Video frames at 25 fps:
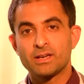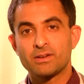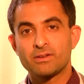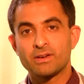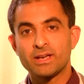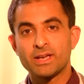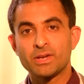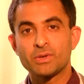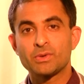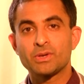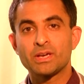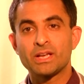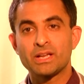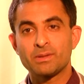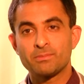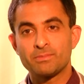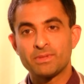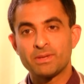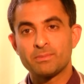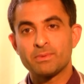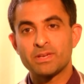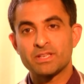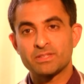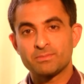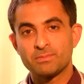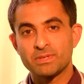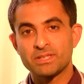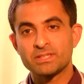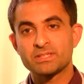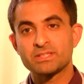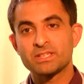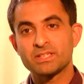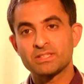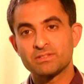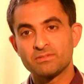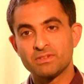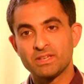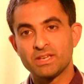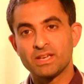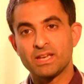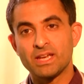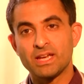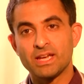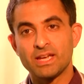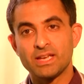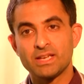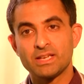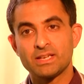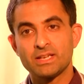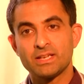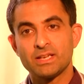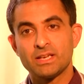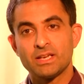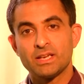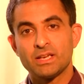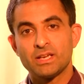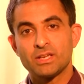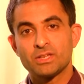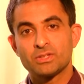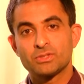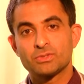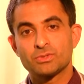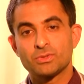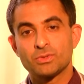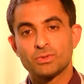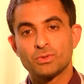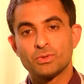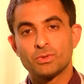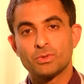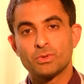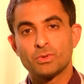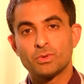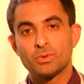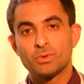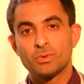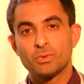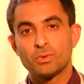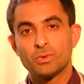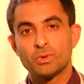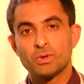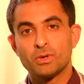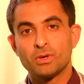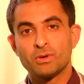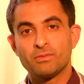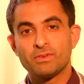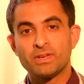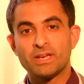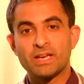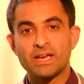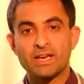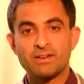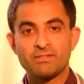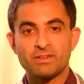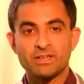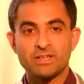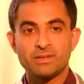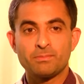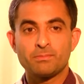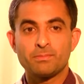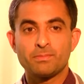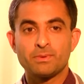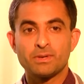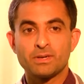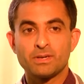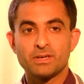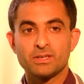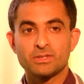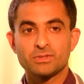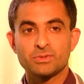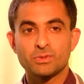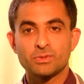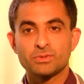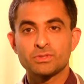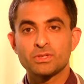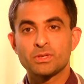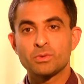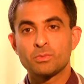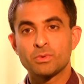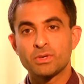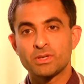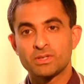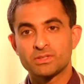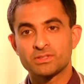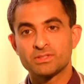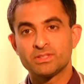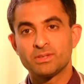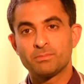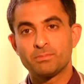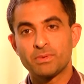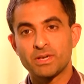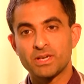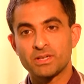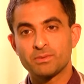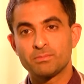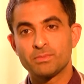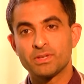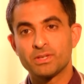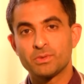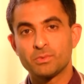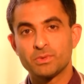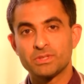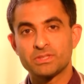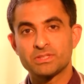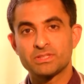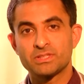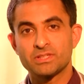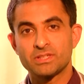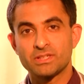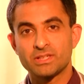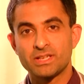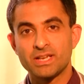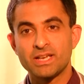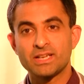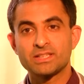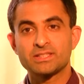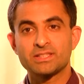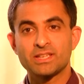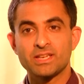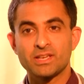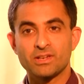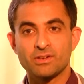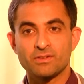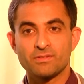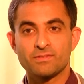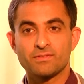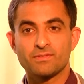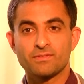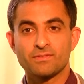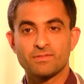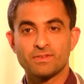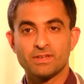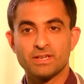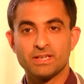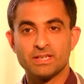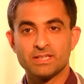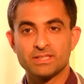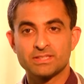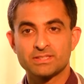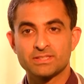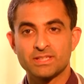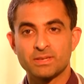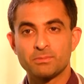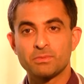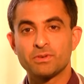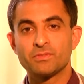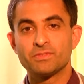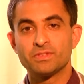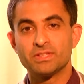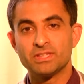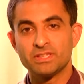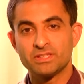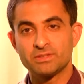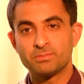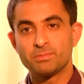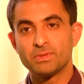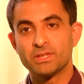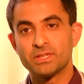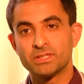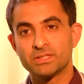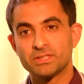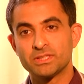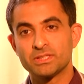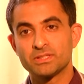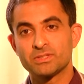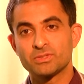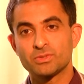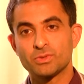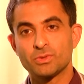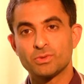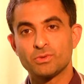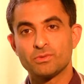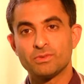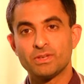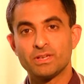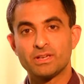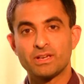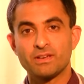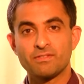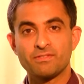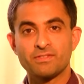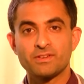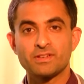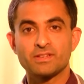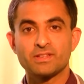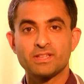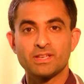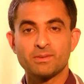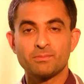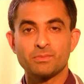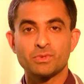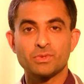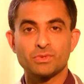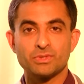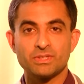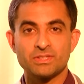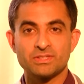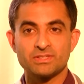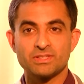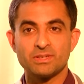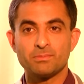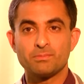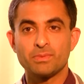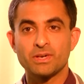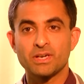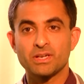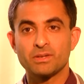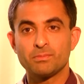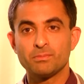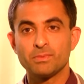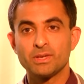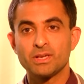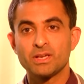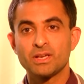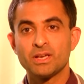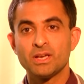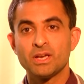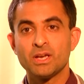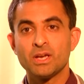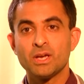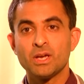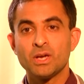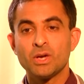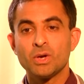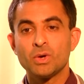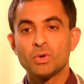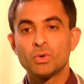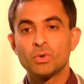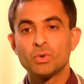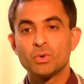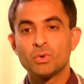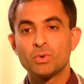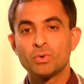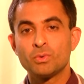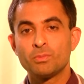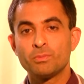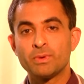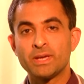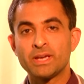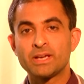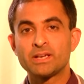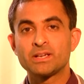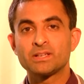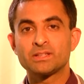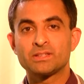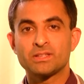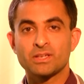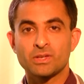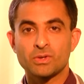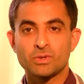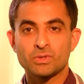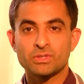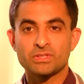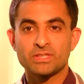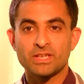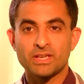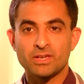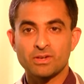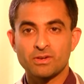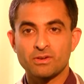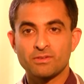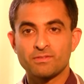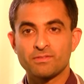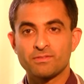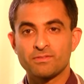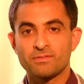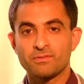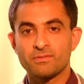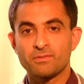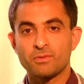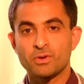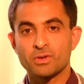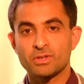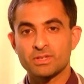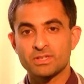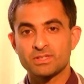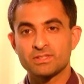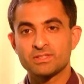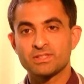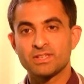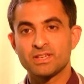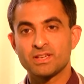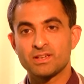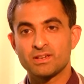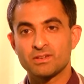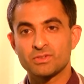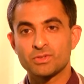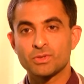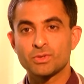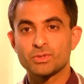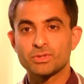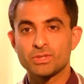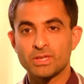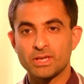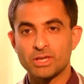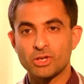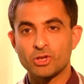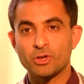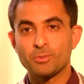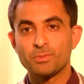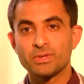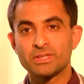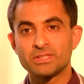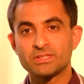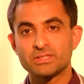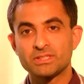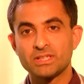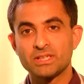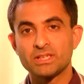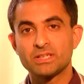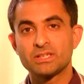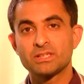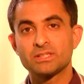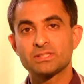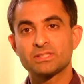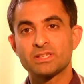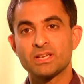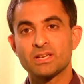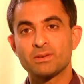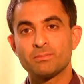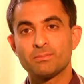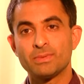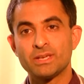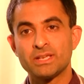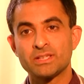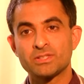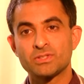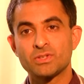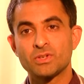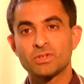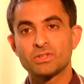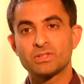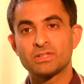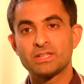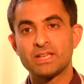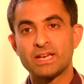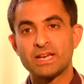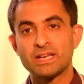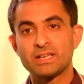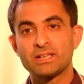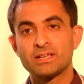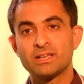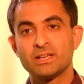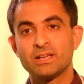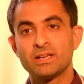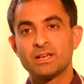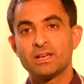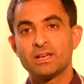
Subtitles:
trying to help them as best as we can. So we have a social works department which takes care of some of these patients. So we refer them to this department, who make a thorough check of what is their socioeconomic status, and based on that,